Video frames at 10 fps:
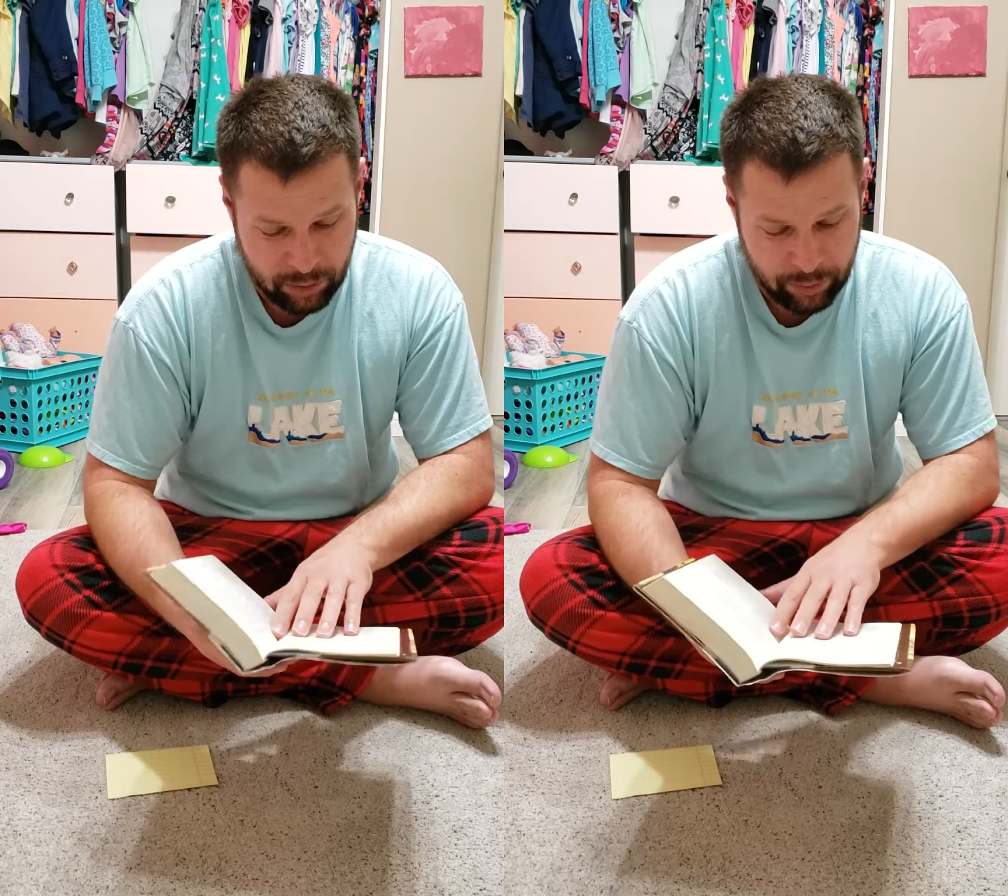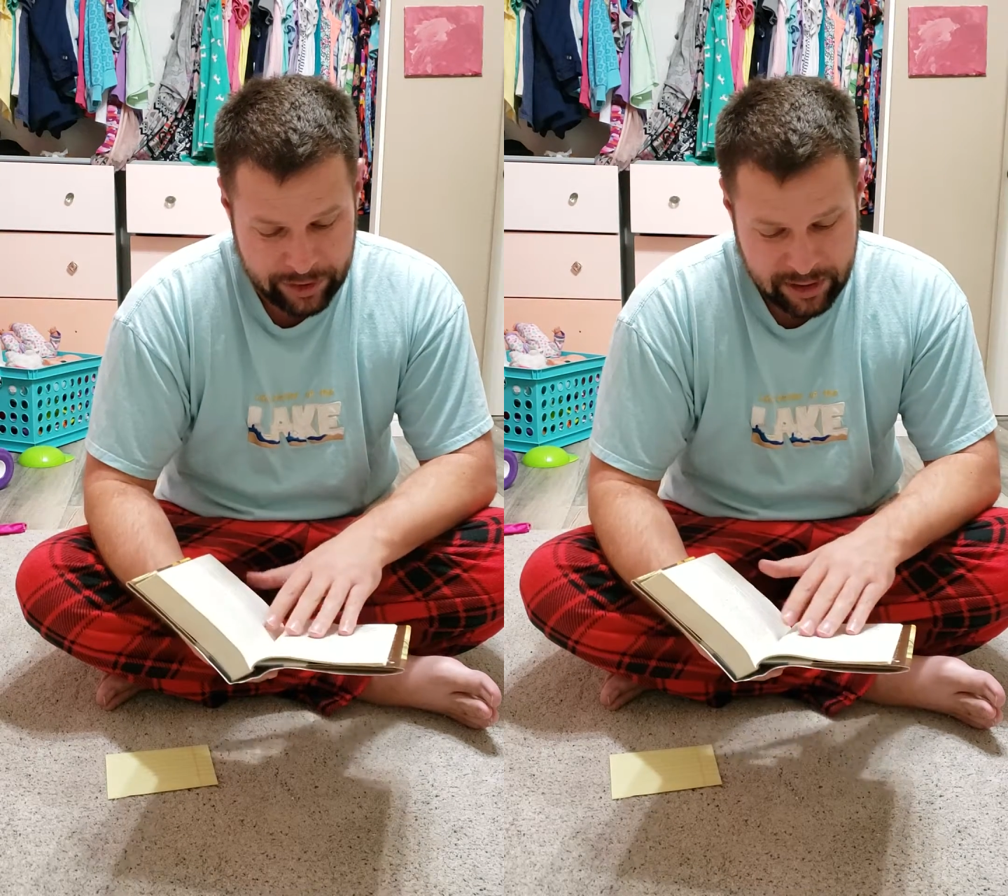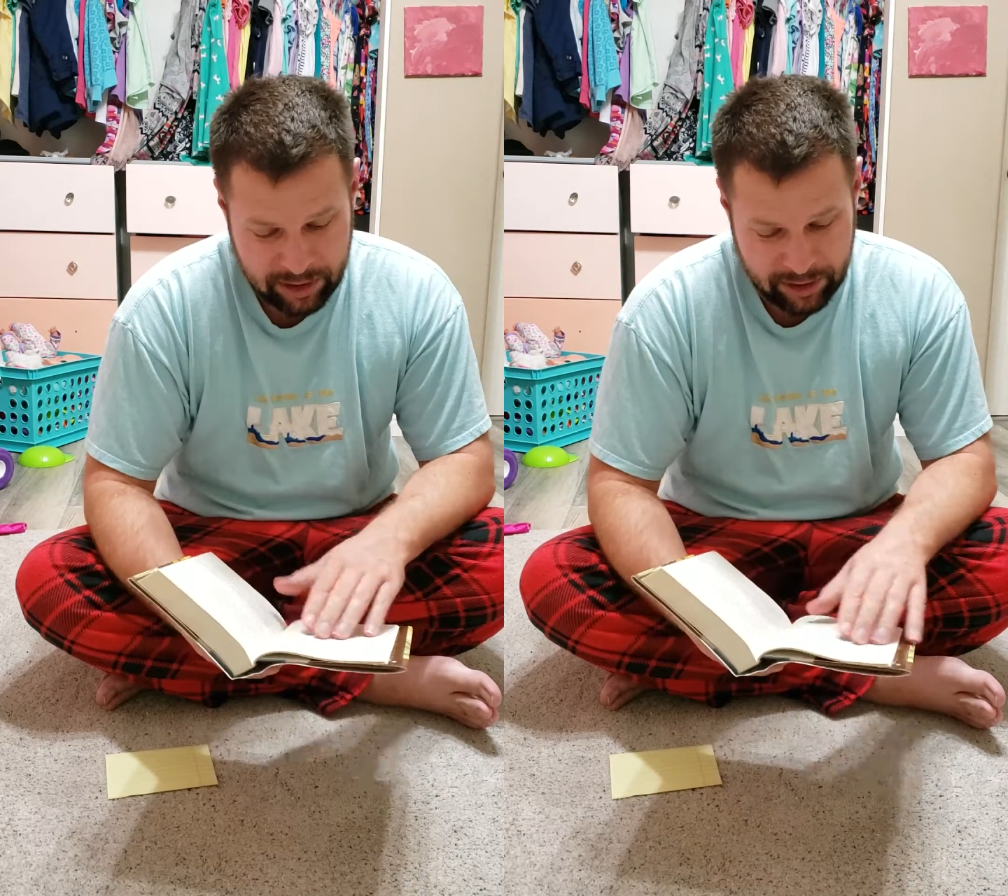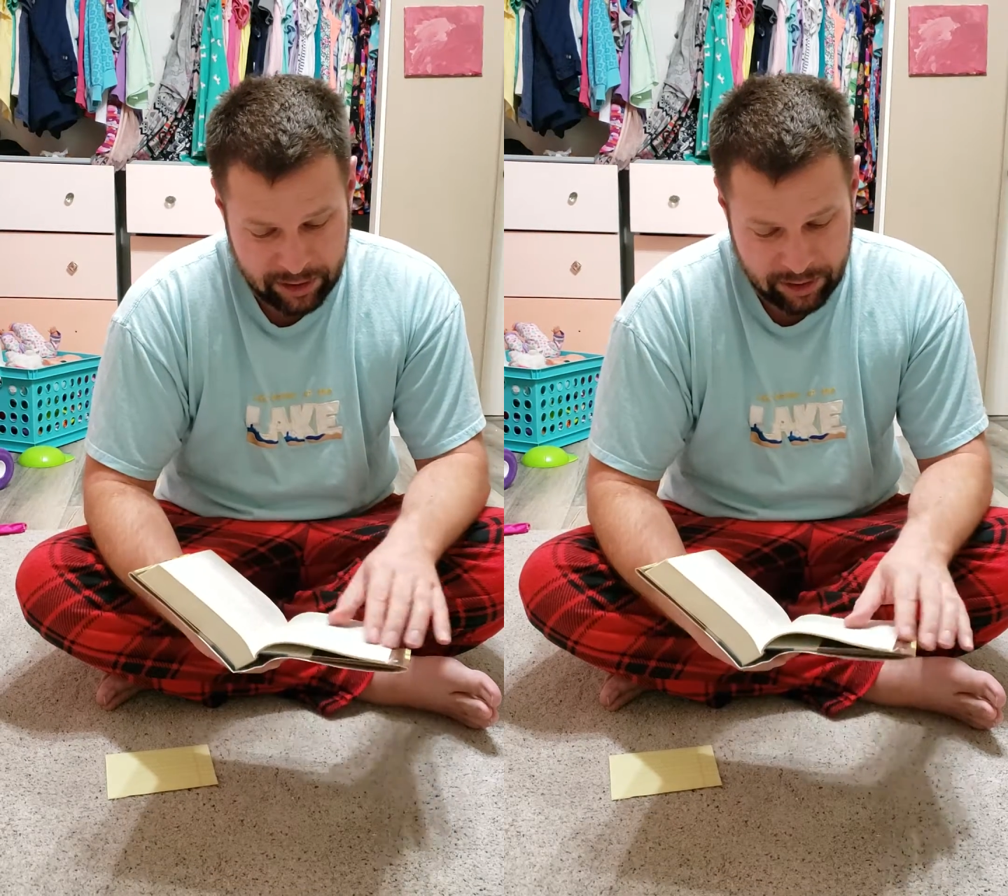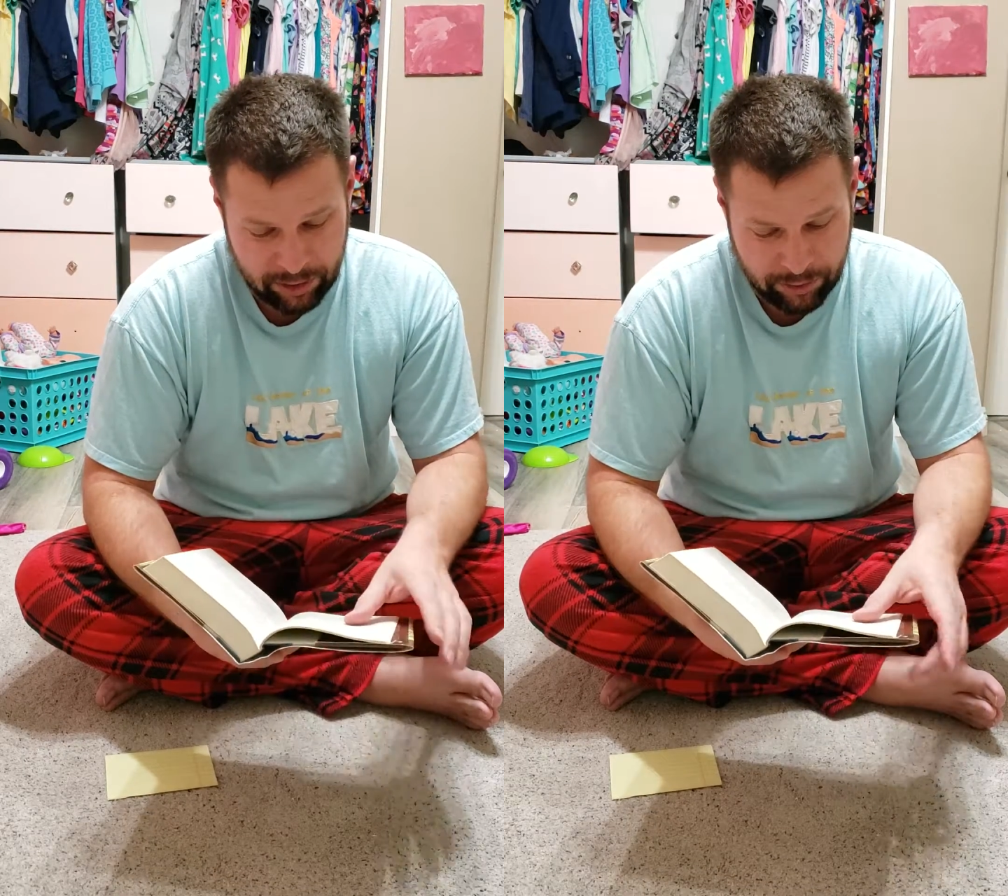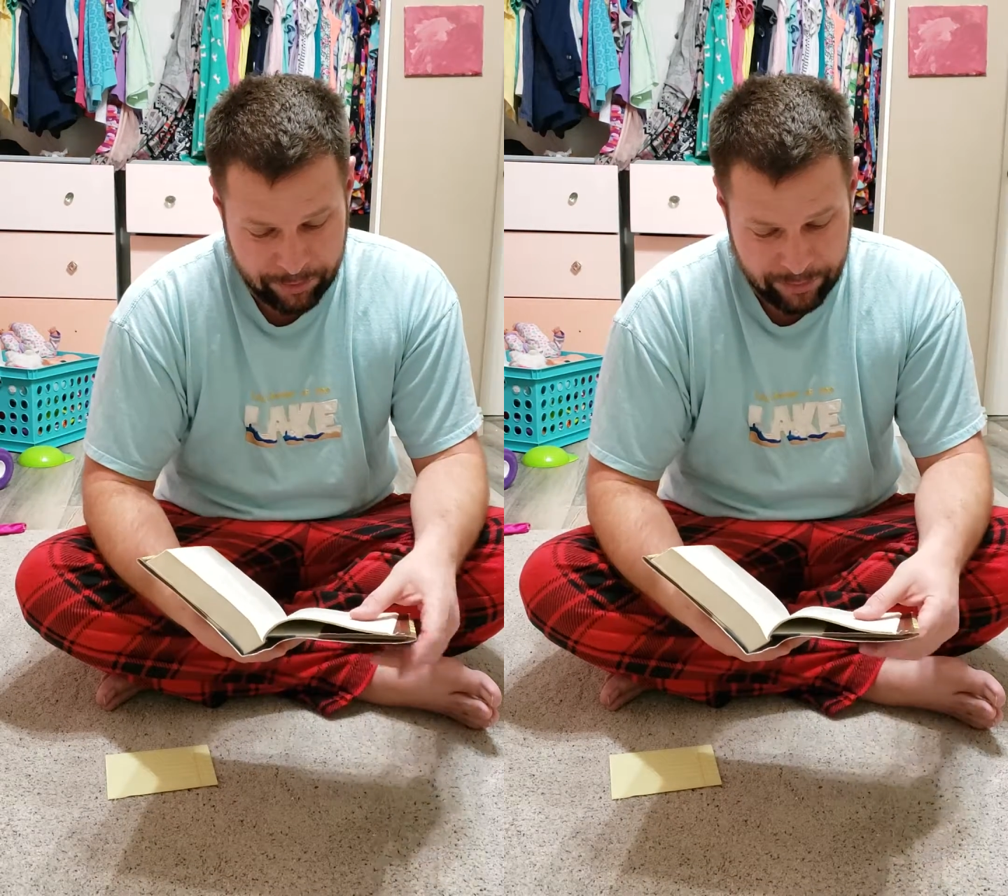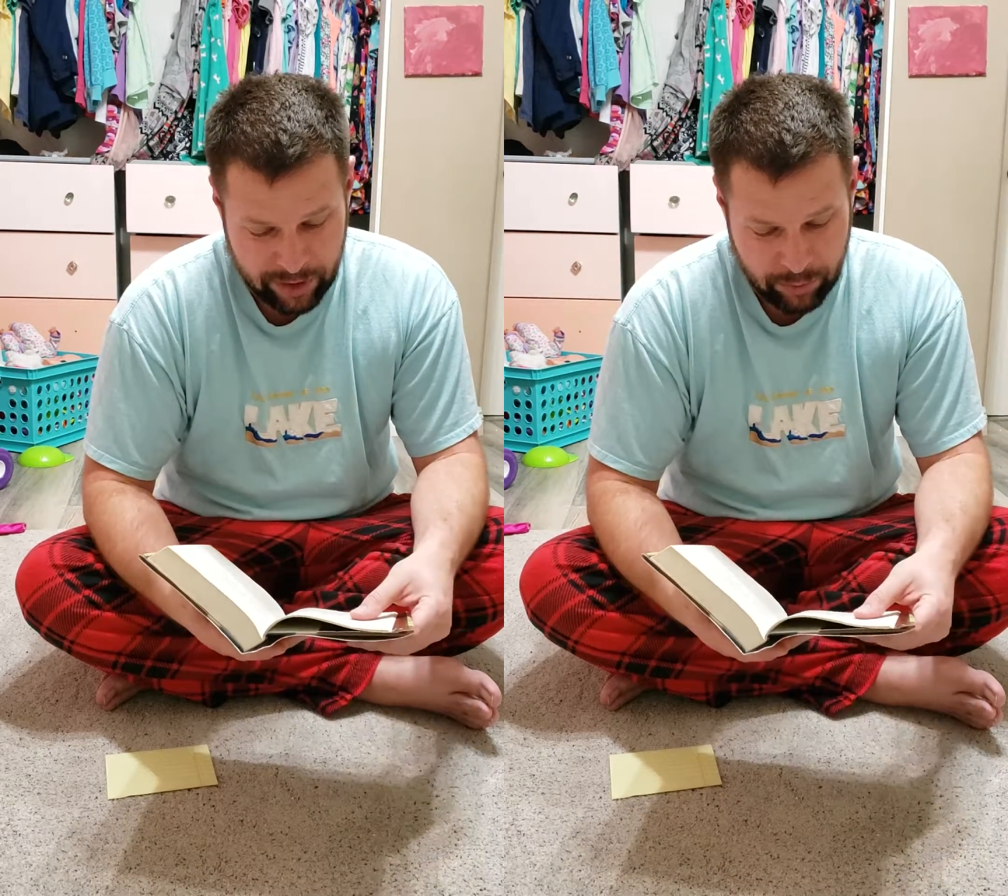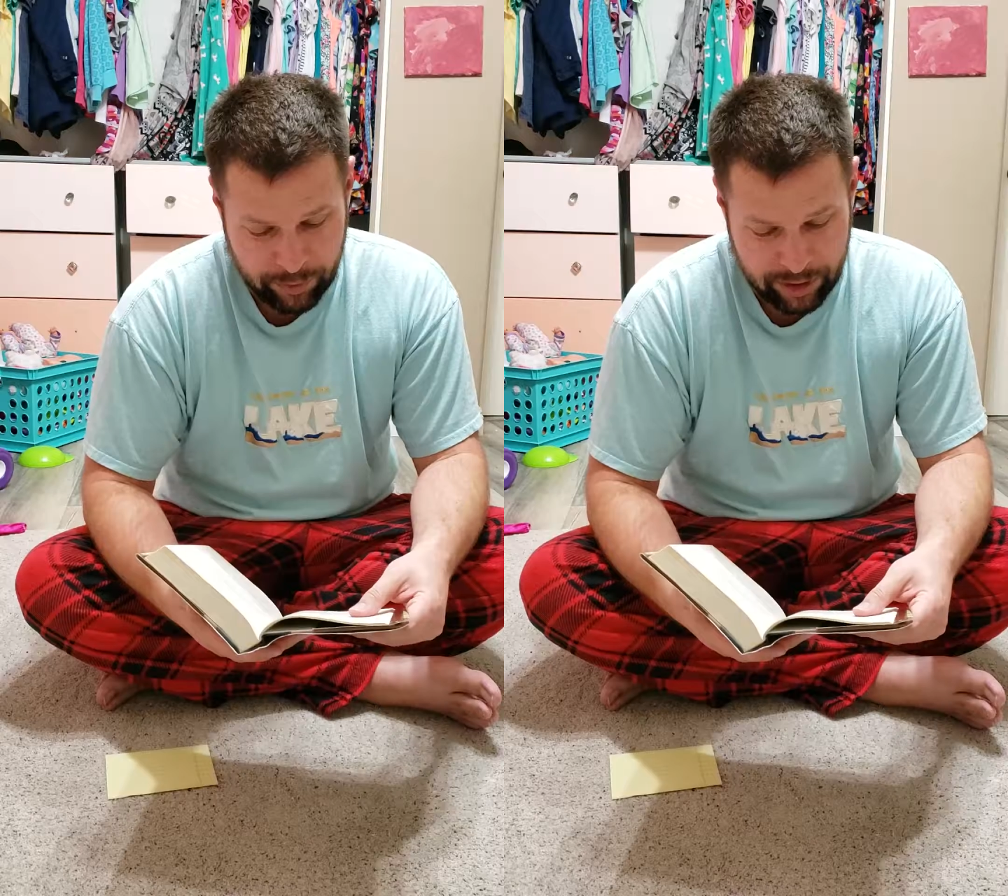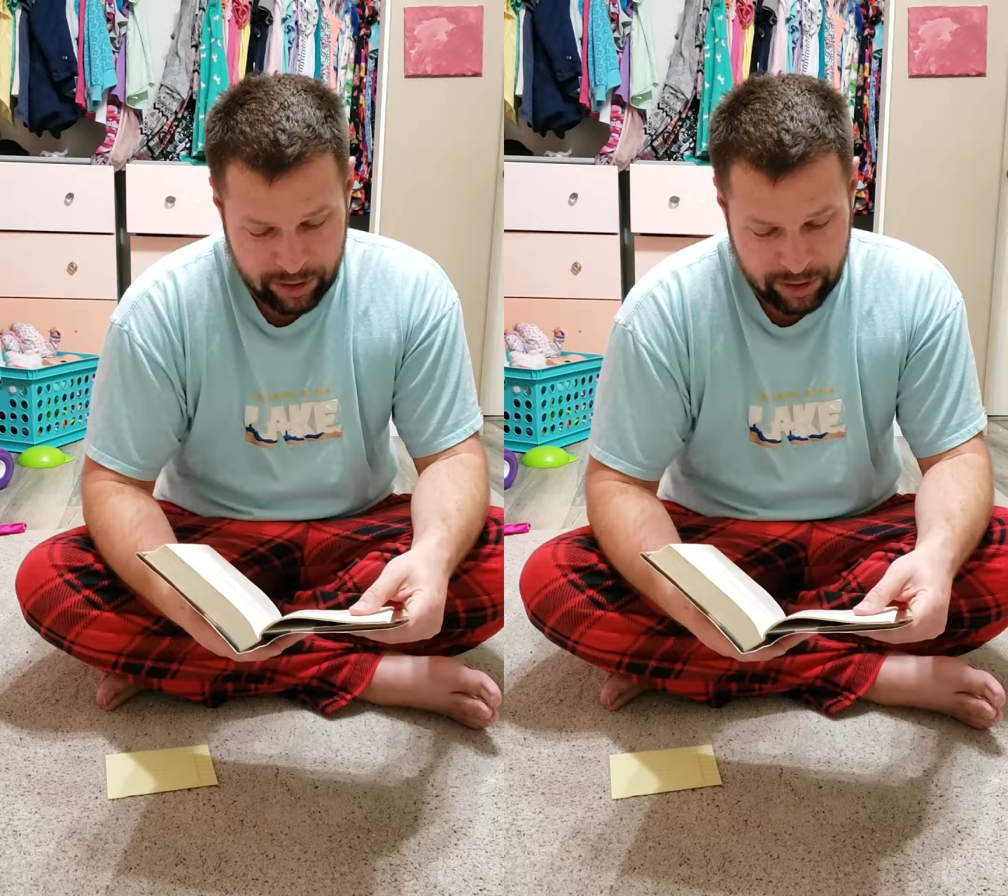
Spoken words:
Recently, though, we'd